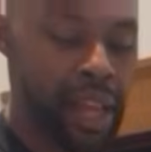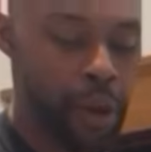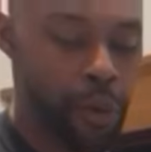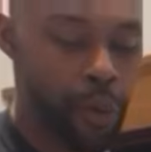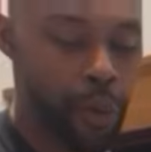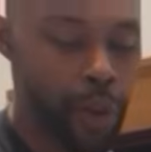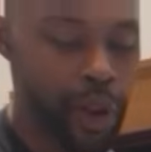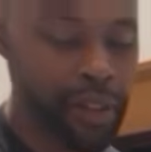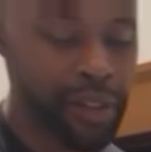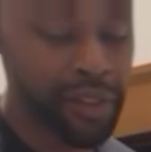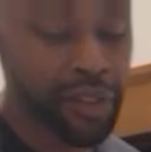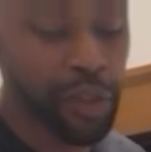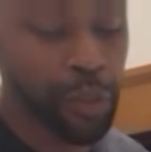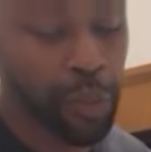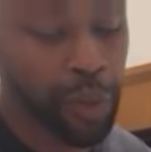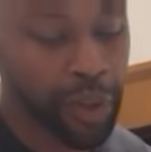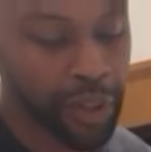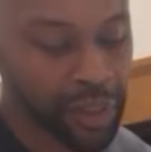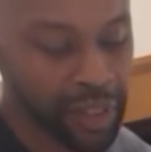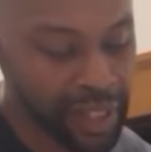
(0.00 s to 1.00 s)
once you
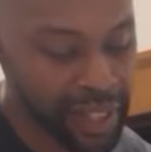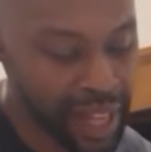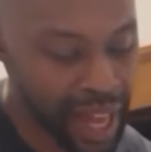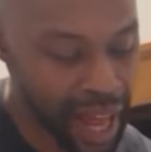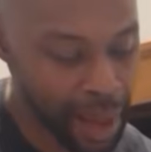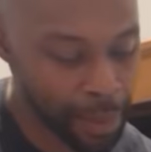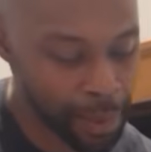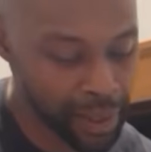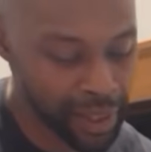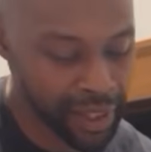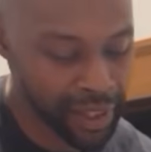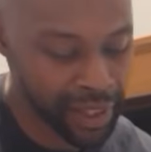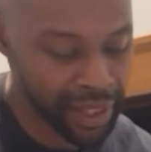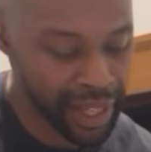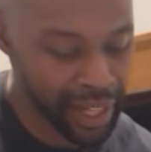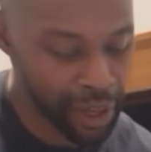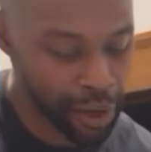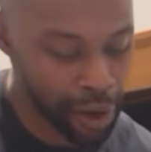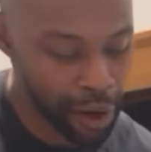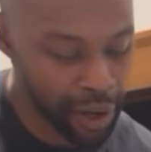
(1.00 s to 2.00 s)
put the top of the lid
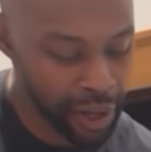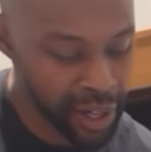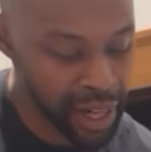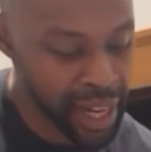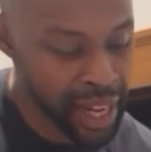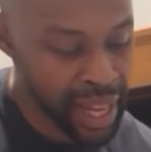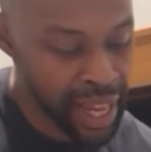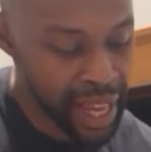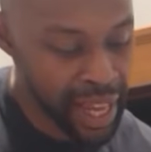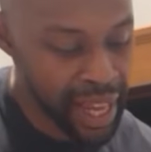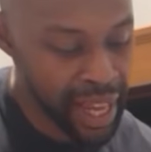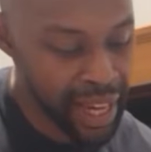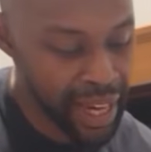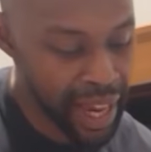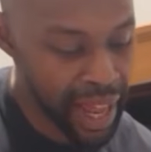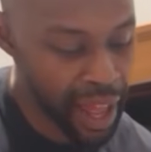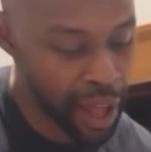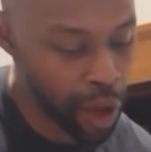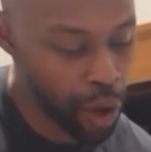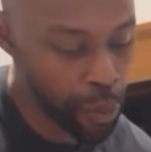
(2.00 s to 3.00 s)
on, it
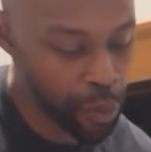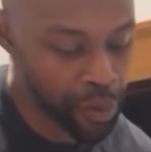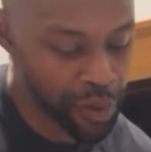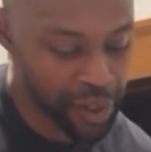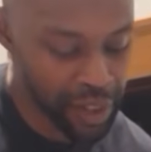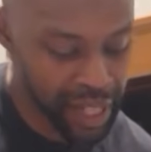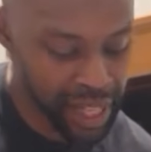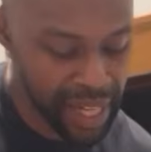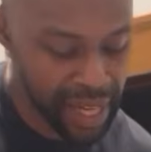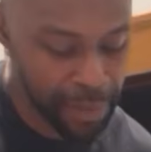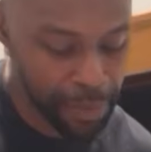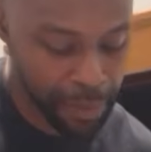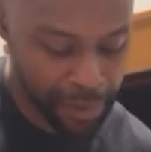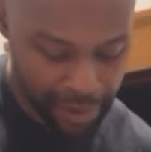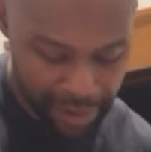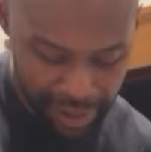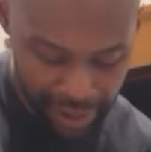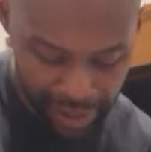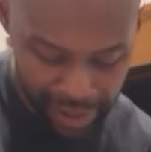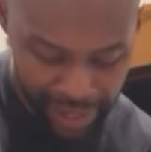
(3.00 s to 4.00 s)
helps keep
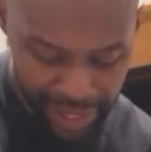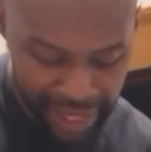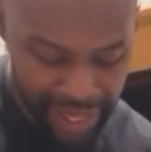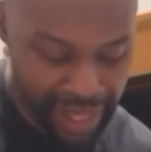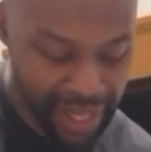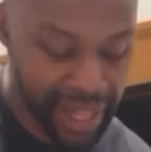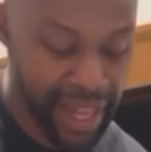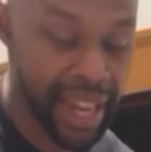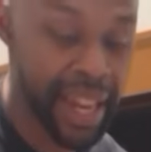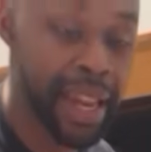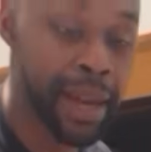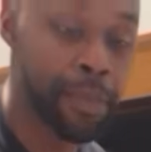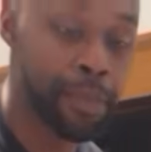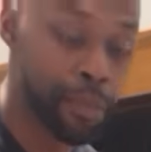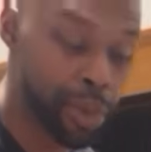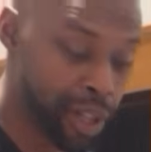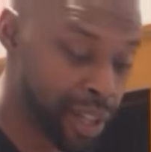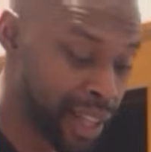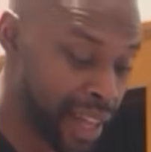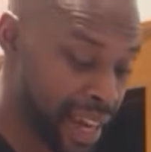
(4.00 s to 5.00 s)
the lid in
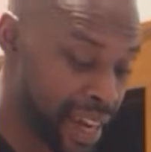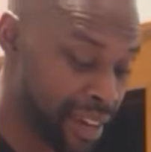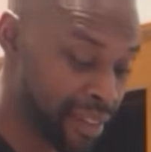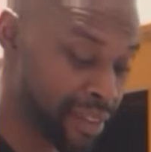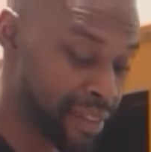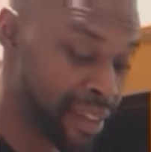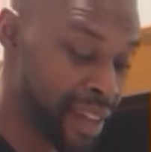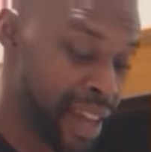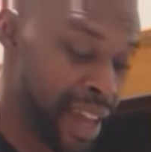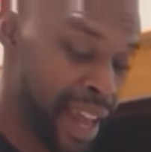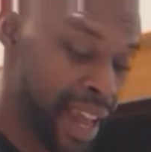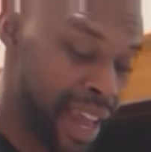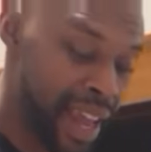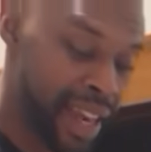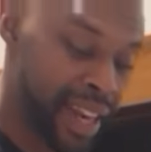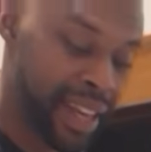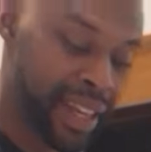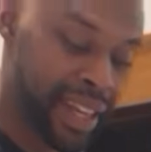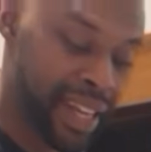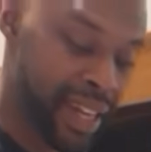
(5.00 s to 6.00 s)
place and
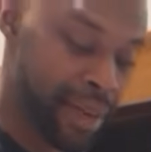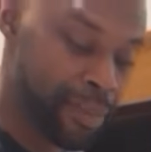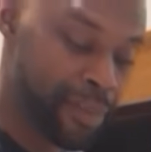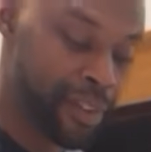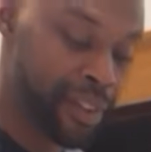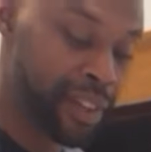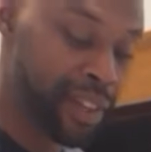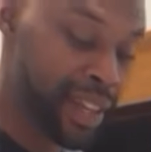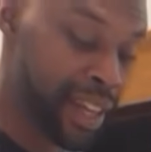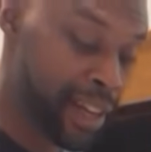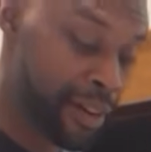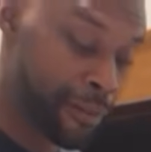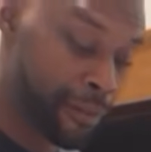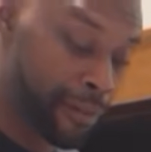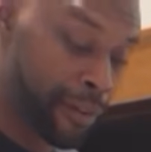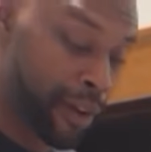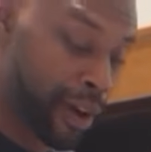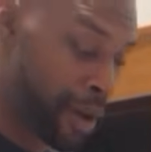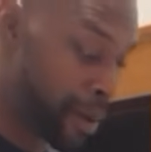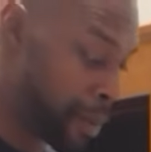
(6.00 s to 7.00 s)
it keeps the lid
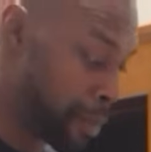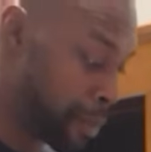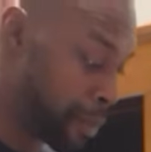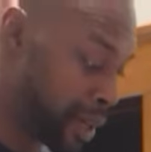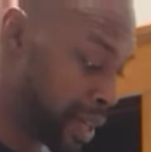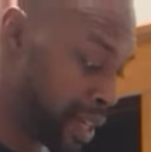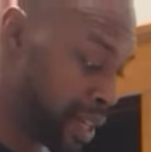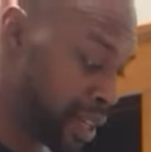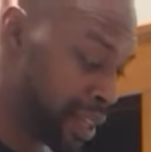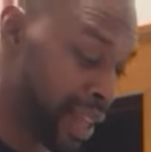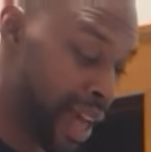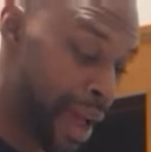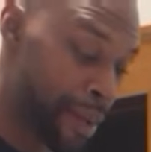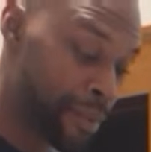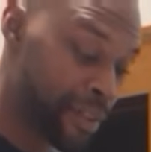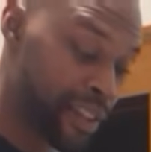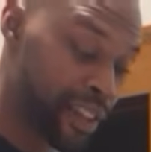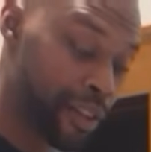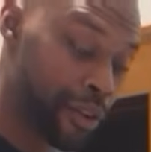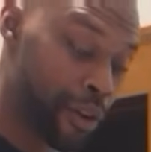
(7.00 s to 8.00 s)
from
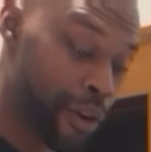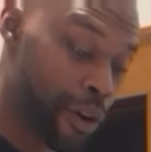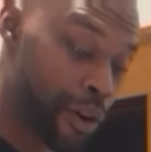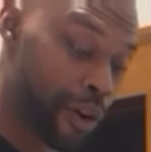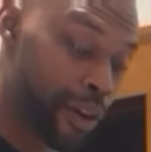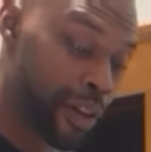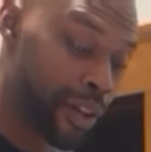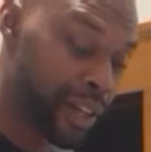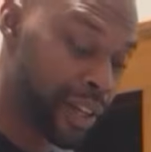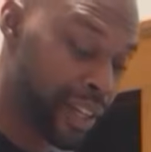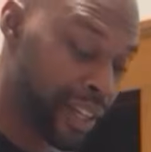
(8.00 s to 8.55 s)
collapsing on